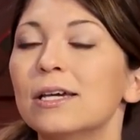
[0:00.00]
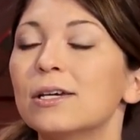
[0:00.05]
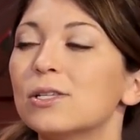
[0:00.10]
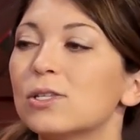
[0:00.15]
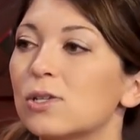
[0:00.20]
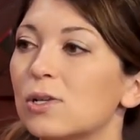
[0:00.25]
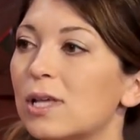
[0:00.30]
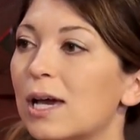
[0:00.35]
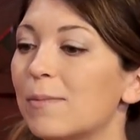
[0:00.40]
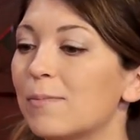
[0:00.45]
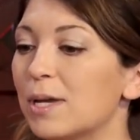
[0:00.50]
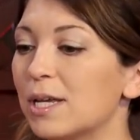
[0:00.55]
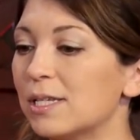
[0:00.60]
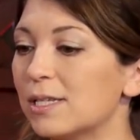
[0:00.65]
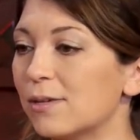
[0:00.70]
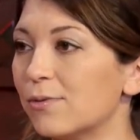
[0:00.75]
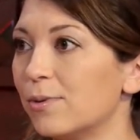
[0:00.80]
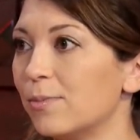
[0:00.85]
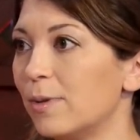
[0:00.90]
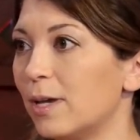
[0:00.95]
So that
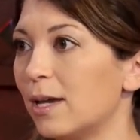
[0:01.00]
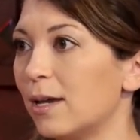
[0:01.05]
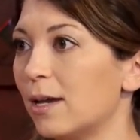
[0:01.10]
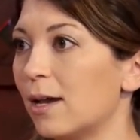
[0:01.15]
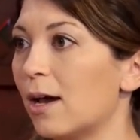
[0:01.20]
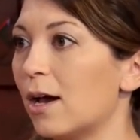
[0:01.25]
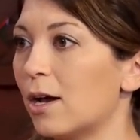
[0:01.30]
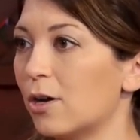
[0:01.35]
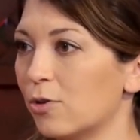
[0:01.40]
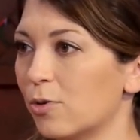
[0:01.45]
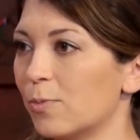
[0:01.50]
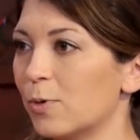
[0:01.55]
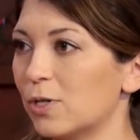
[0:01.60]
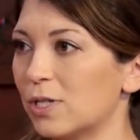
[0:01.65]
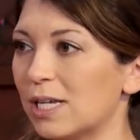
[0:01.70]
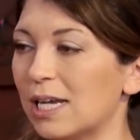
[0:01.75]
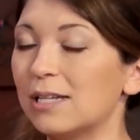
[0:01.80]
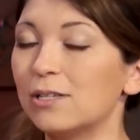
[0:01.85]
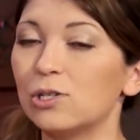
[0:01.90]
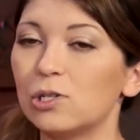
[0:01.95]
means it would be
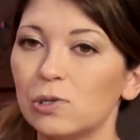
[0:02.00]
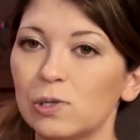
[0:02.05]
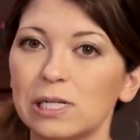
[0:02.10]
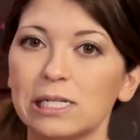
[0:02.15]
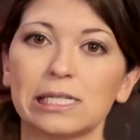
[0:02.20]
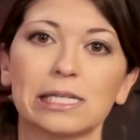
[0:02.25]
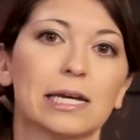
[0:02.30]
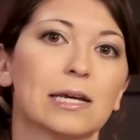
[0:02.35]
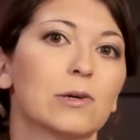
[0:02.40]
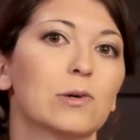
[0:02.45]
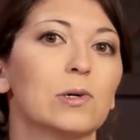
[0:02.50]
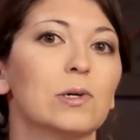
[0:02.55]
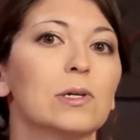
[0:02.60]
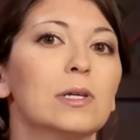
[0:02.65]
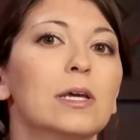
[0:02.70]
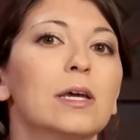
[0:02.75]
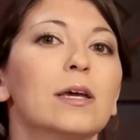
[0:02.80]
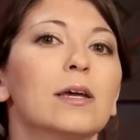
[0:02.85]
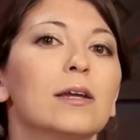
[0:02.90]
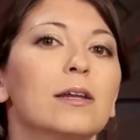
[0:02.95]
100% duty cycle.
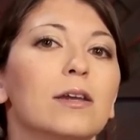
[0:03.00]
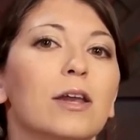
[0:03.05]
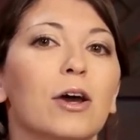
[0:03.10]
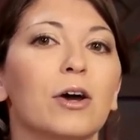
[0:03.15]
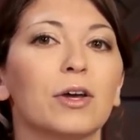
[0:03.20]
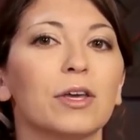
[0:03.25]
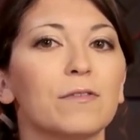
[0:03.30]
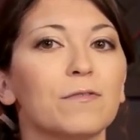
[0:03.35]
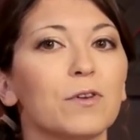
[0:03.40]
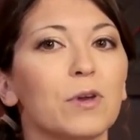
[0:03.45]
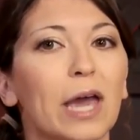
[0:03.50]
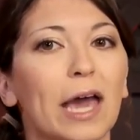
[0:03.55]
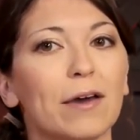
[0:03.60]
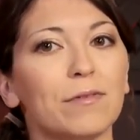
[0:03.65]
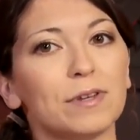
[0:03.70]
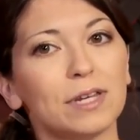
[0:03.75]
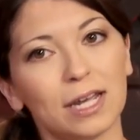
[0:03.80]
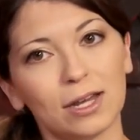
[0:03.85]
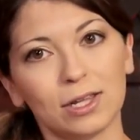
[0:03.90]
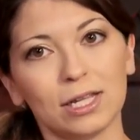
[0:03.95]
Now, if you
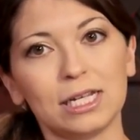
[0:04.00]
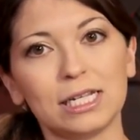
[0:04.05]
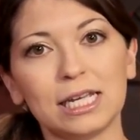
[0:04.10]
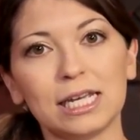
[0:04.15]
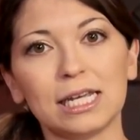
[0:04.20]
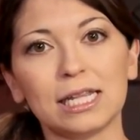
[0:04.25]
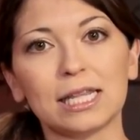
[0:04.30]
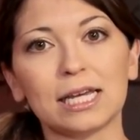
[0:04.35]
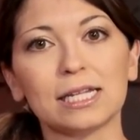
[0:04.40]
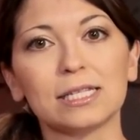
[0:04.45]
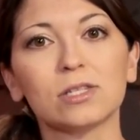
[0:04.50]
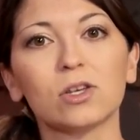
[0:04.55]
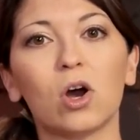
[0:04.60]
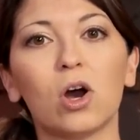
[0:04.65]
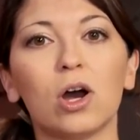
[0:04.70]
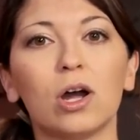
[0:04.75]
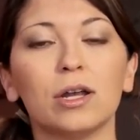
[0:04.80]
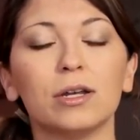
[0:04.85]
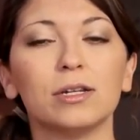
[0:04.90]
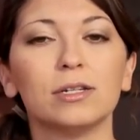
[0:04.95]
have an LED that's
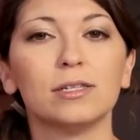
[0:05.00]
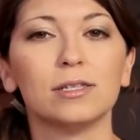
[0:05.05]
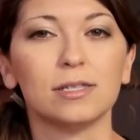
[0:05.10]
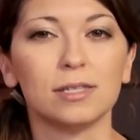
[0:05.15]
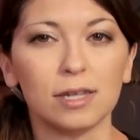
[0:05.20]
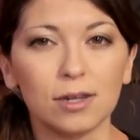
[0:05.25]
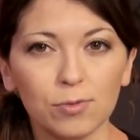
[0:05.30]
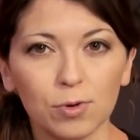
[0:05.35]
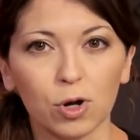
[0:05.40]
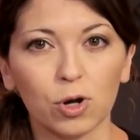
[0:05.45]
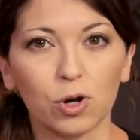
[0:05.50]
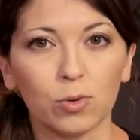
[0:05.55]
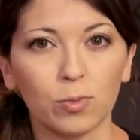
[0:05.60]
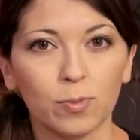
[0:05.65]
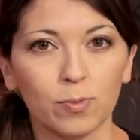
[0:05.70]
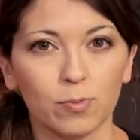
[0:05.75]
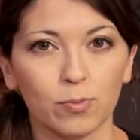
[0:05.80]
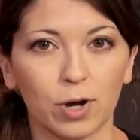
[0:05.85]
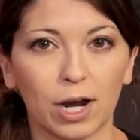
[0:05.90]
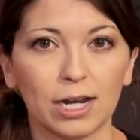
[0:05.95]
on
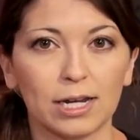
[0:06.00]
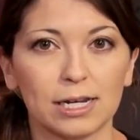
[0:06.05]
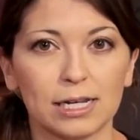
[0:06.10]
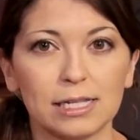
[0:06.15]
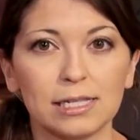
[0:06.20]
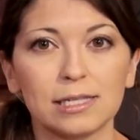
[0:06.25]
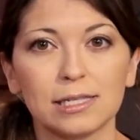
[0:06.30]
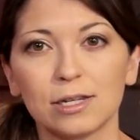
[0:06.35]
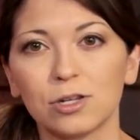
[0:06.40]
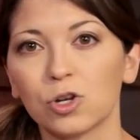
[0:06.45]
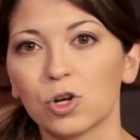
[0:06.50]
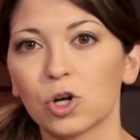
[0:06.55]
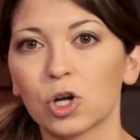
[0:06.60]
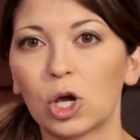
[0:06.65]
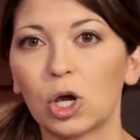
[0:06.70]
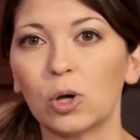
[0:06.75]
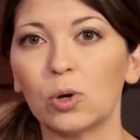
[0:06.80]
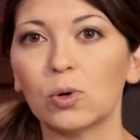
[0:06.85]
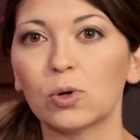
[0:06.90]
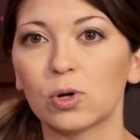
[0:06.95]
0 brightness in your
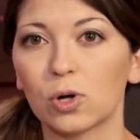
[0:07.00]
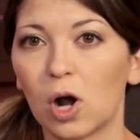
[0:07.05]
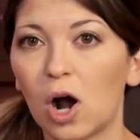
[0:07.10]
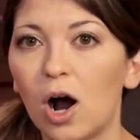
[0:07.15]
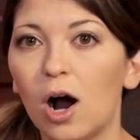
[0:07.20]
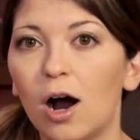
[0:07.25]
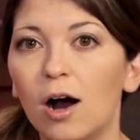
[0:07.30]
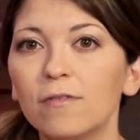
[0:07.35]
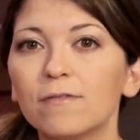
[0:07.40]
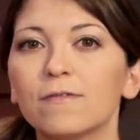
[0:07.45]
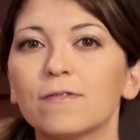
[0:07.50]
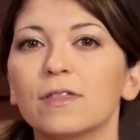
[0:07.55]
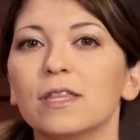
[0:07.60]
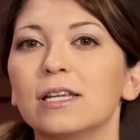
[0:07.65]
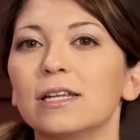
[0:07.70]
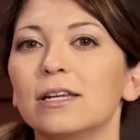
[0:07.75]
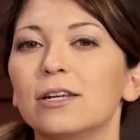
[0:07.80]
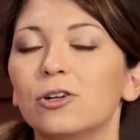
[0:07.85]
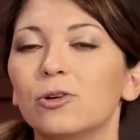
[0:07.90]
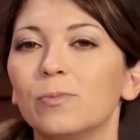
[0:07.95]
code or off,
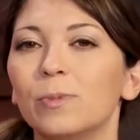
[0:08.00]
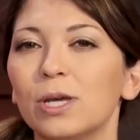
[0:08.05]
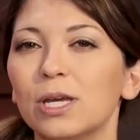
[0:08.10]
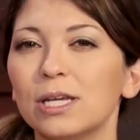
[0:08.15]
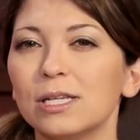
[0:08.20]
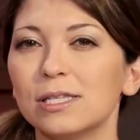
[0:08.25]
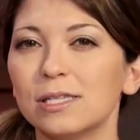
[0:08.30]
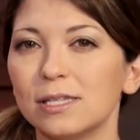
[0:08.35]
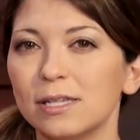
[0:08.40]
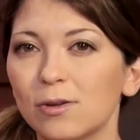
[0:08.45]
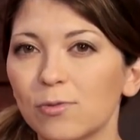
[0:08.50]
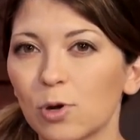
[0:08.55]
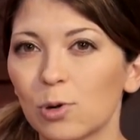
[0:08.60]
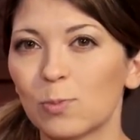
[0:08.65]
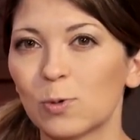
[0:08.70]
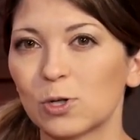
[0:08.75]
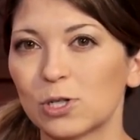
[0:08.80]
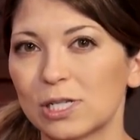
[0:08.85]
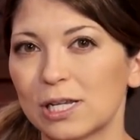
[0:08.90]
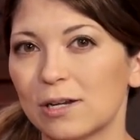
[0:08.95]
then it'll be
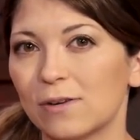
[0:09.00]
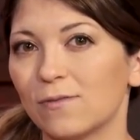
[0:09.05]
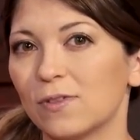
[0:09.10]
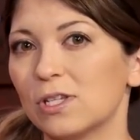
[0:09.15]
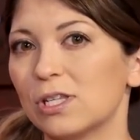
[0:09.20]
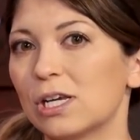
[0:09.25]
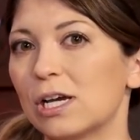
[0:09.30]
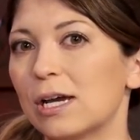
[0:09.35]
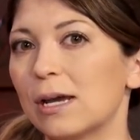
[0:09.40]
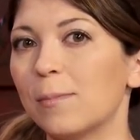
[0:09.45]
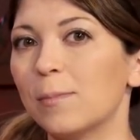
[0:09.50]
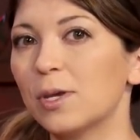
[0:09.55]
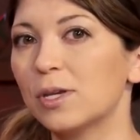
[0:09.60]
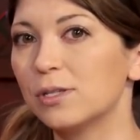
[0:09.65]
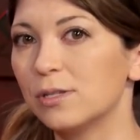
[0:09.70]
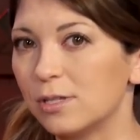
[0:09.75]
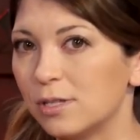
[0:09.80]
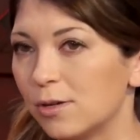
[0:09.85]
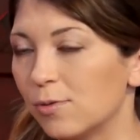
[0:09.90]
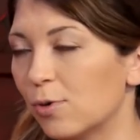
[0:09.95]
0% of the time.
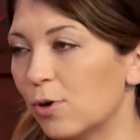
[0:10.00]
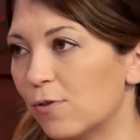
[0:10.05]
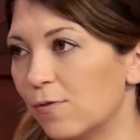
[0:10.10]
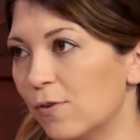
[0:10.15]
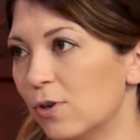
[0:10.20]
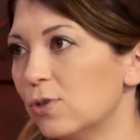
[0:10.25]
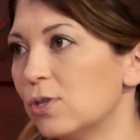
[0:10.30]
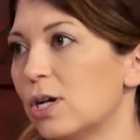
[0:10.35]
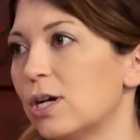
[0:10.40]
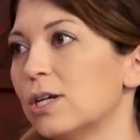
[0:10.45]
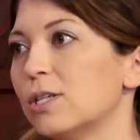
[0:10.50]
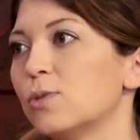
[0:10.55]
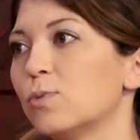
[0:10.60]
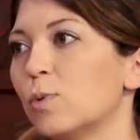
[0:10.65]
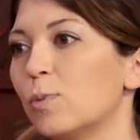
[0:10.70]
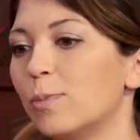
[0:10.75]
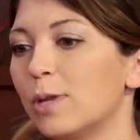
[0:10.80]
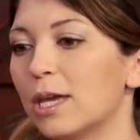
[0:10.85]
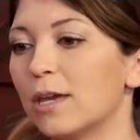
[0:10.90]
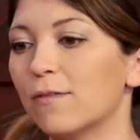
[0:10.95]
0 photons
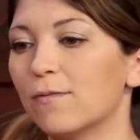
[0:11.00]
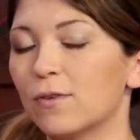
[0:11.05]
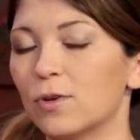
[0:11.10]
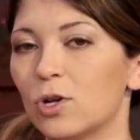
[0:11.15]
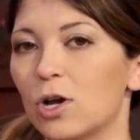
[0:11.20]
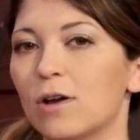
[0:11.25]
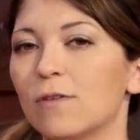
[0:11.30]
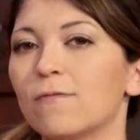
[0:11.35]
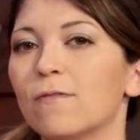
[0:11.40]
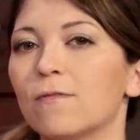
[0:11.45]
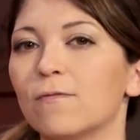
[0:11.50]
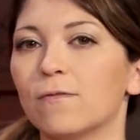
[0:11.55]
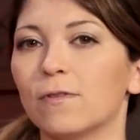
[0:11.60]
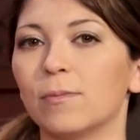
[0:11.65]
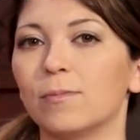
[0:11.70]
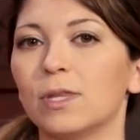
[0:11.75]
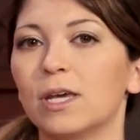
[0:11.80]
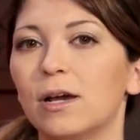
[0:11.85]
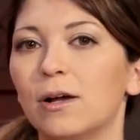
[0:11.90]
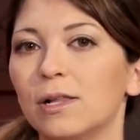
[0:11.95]
will be given off
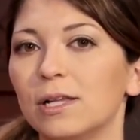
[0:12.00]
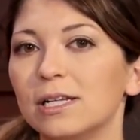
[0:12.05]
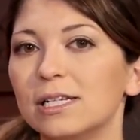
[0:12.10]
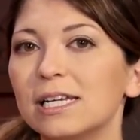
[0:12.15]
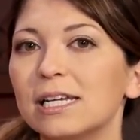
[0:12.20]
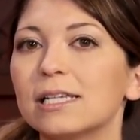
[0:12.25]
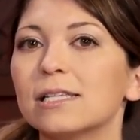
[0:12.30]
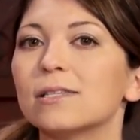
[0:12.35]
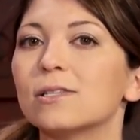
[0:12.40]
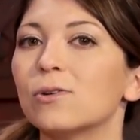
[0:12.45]
from the LED.